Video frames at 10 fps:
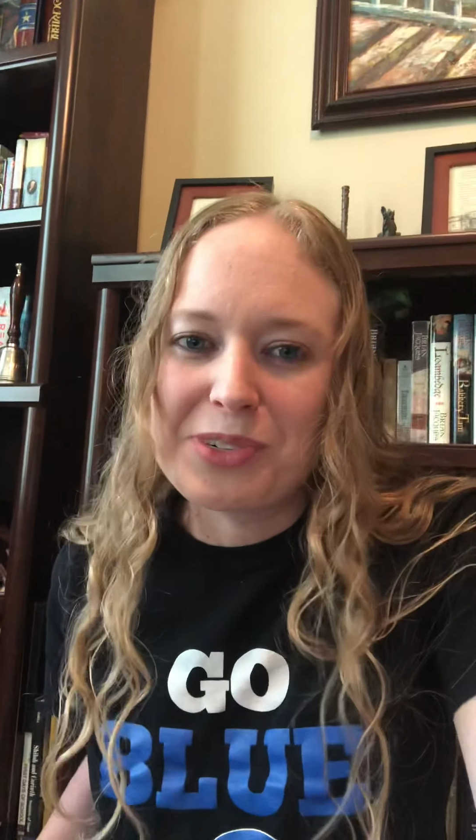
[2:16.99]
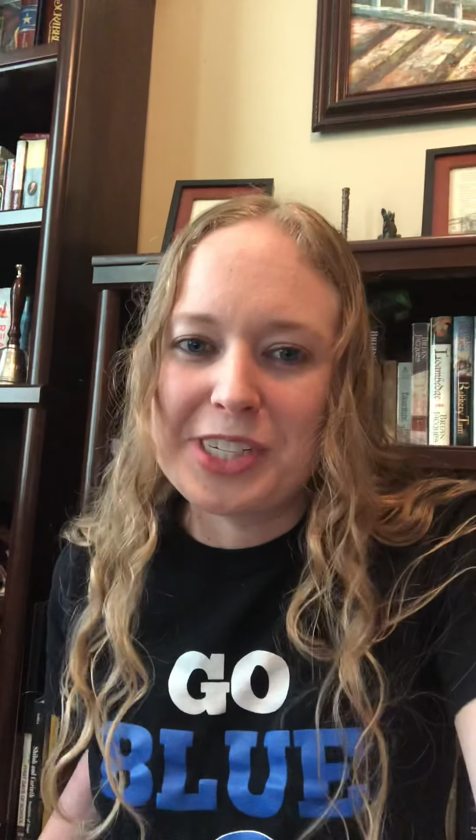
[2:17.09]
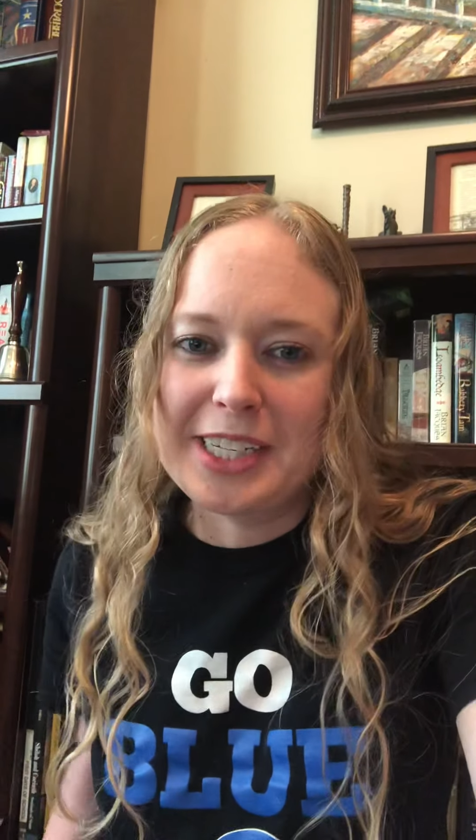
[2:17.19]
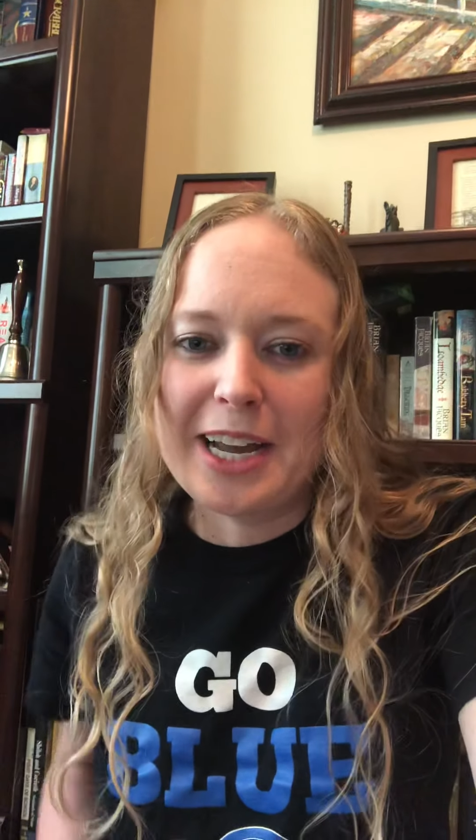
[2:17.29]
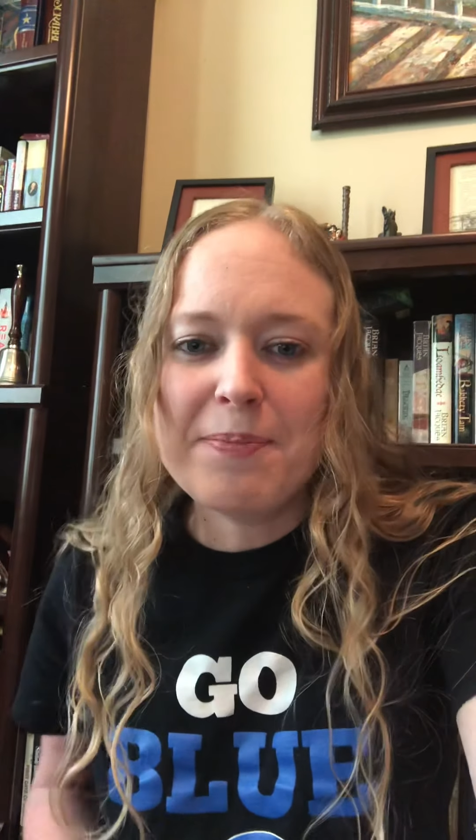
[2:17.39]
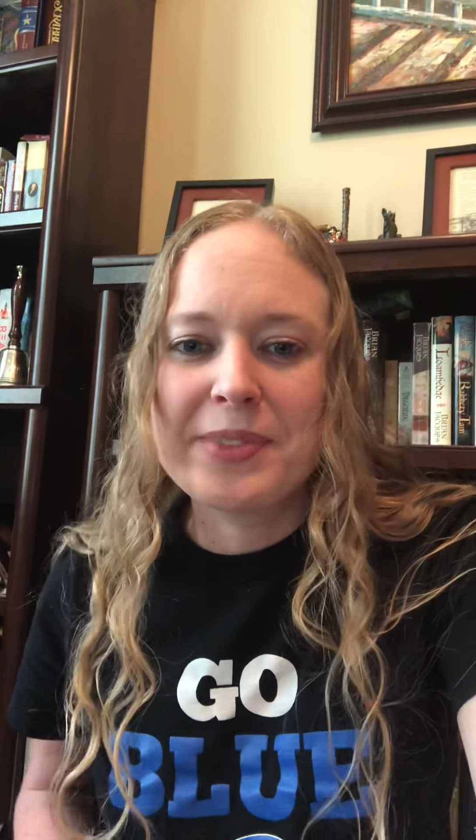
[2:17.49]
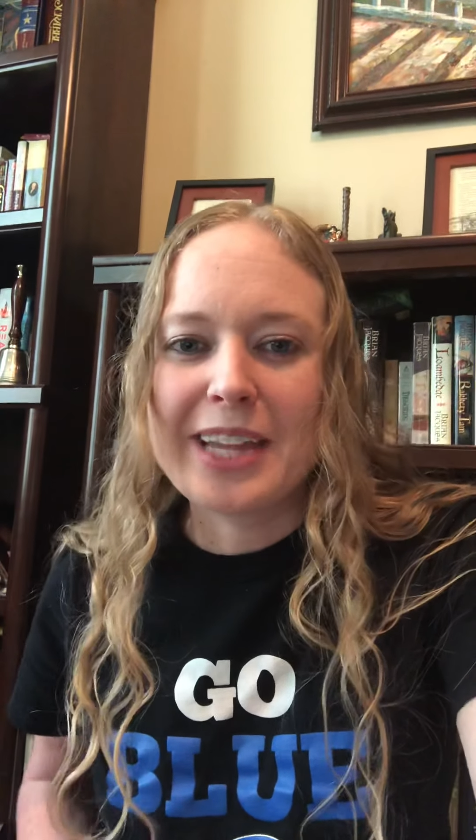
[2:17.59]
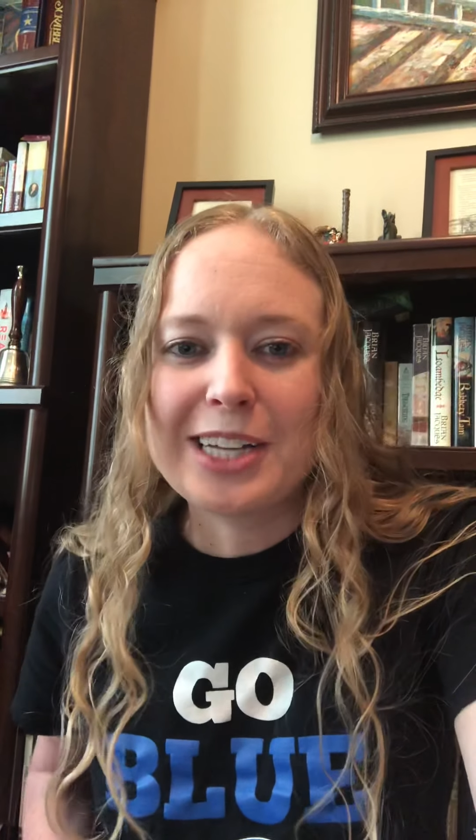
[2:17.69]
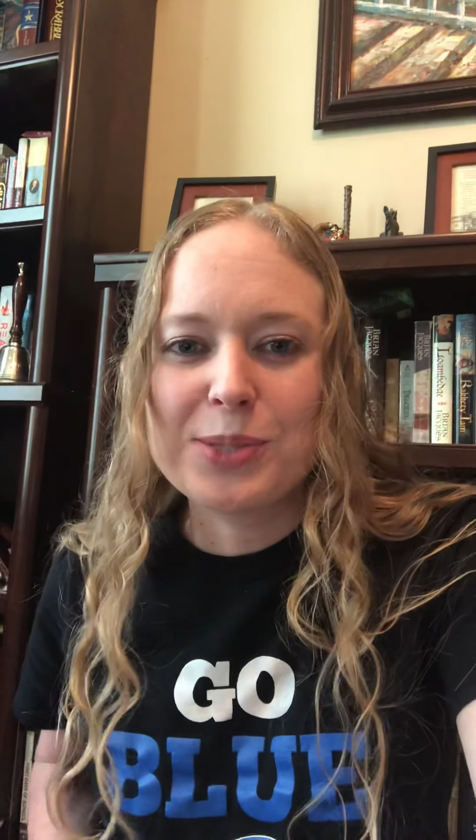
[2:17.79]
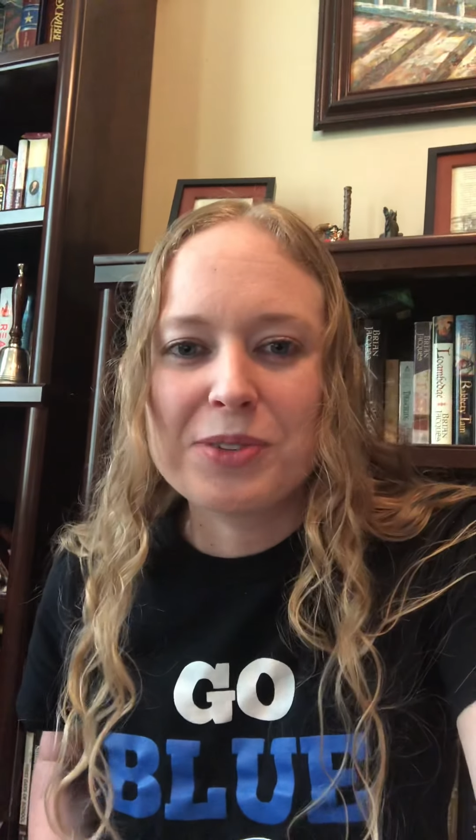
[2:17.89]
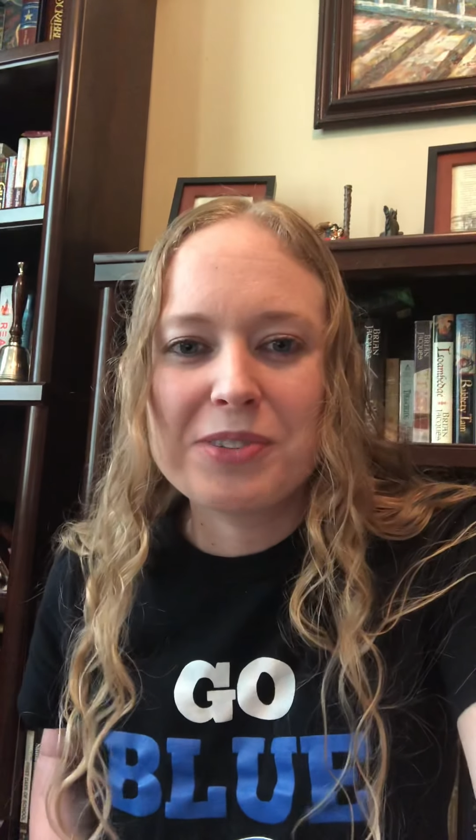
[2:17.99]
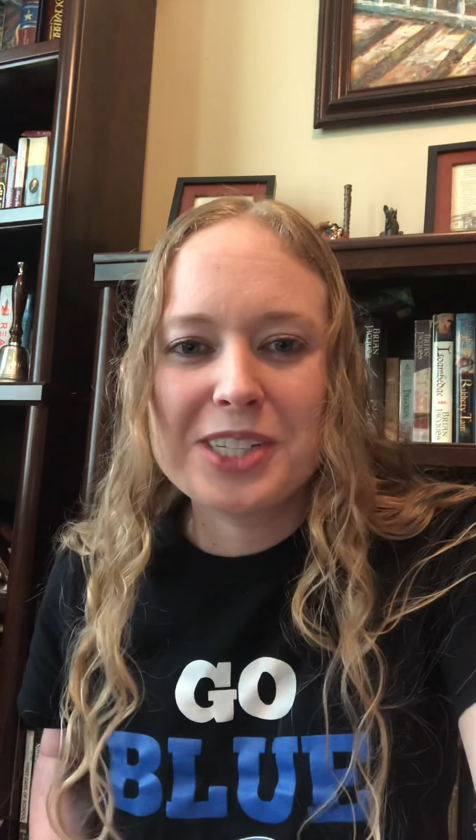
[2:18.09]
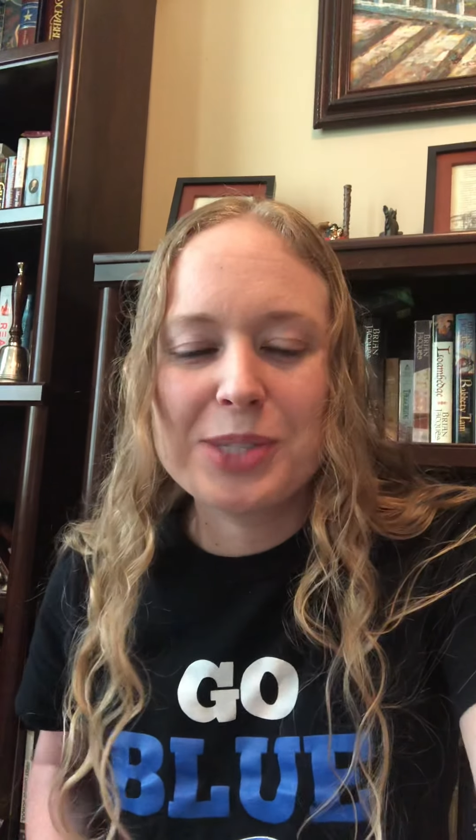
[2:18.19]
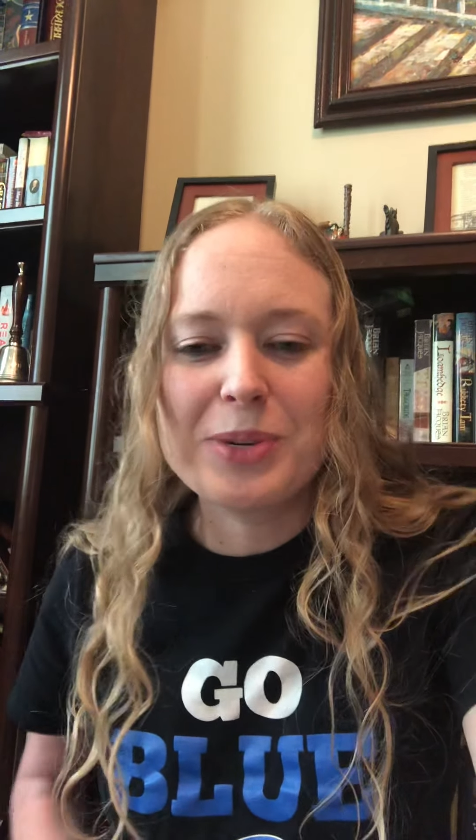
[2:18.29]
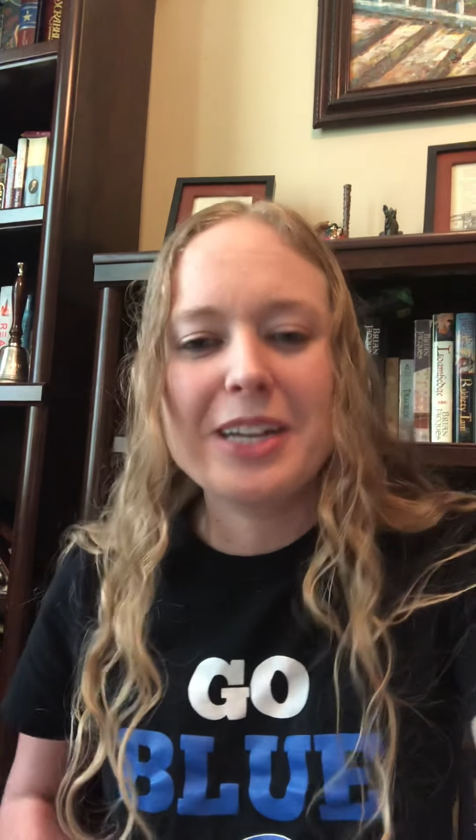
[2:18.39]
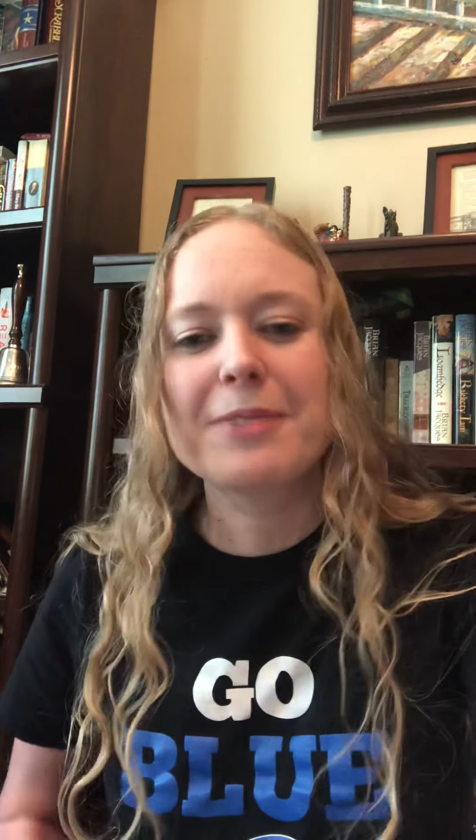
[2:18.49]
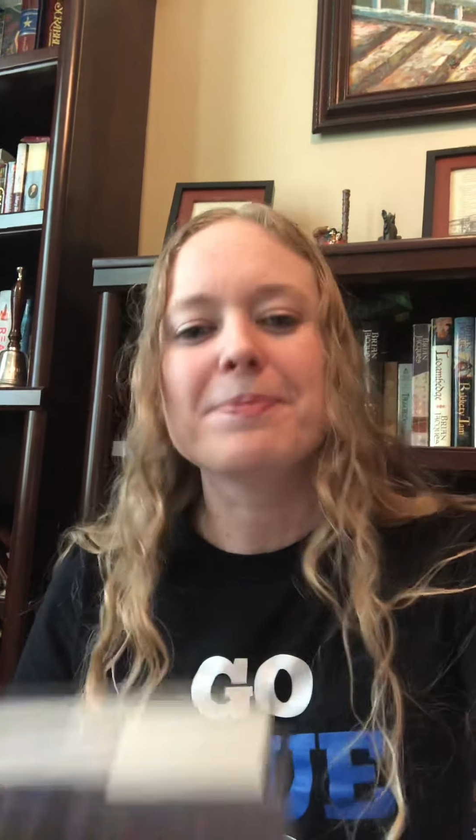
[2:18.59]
today, last one for this week,